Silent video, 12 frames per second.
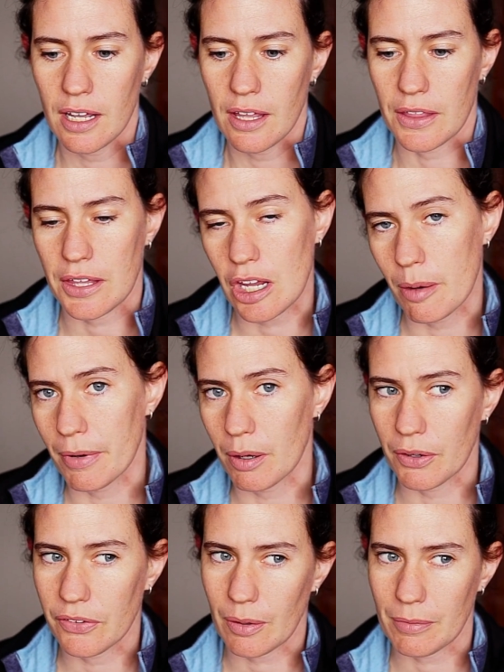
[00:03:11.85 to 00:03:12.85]
The humor
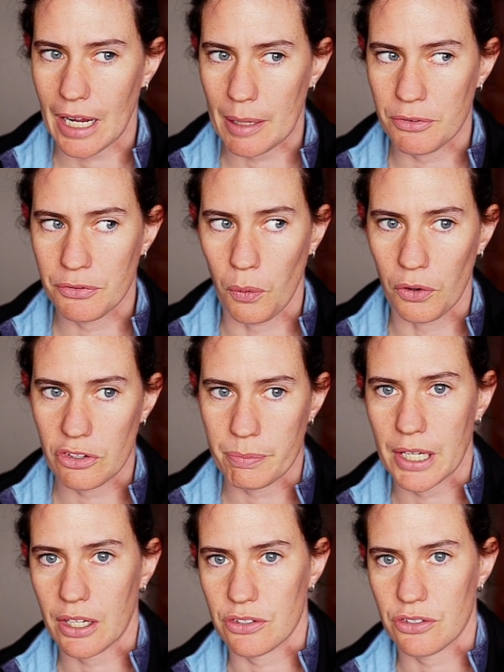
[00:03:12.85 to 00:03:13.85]
was sometimes forced
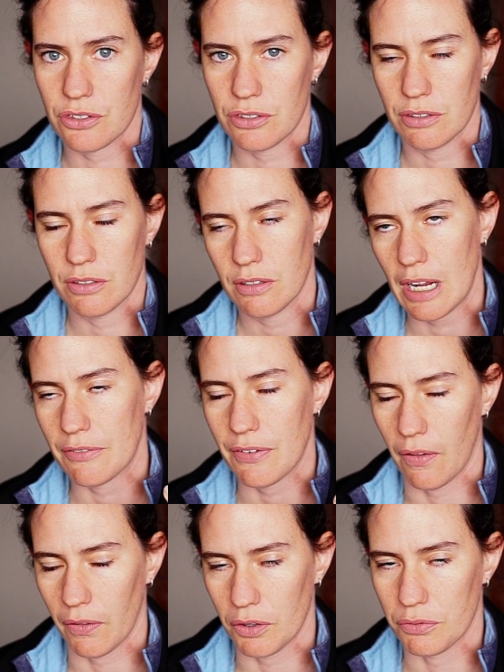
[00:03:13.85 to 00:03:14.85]
because it
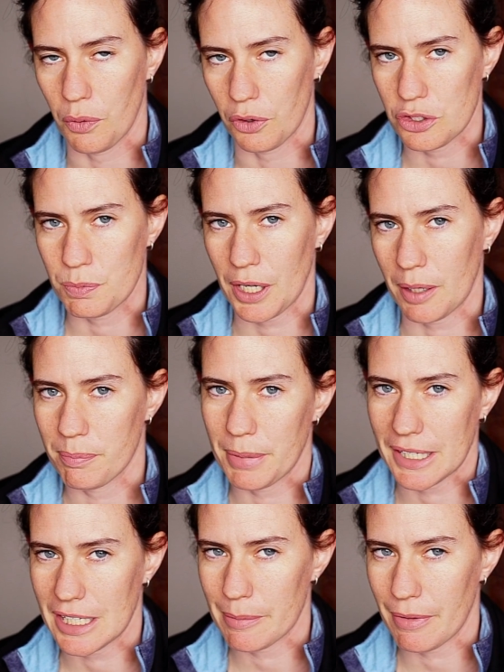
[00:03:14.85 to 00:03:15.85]
felt a little forced, but I'm
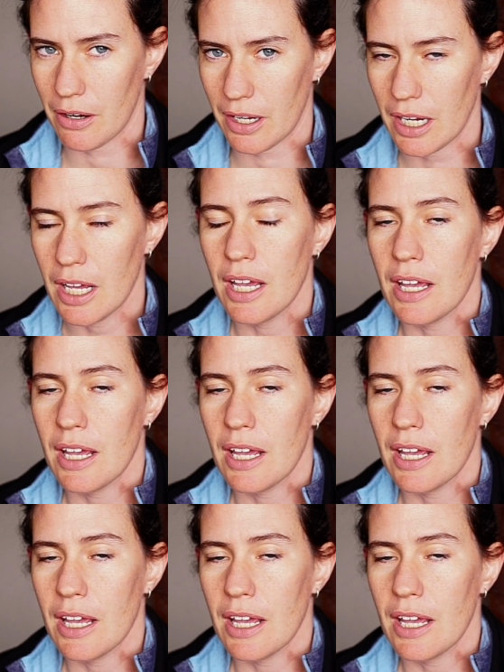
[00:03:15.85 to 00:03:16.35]
picky about it.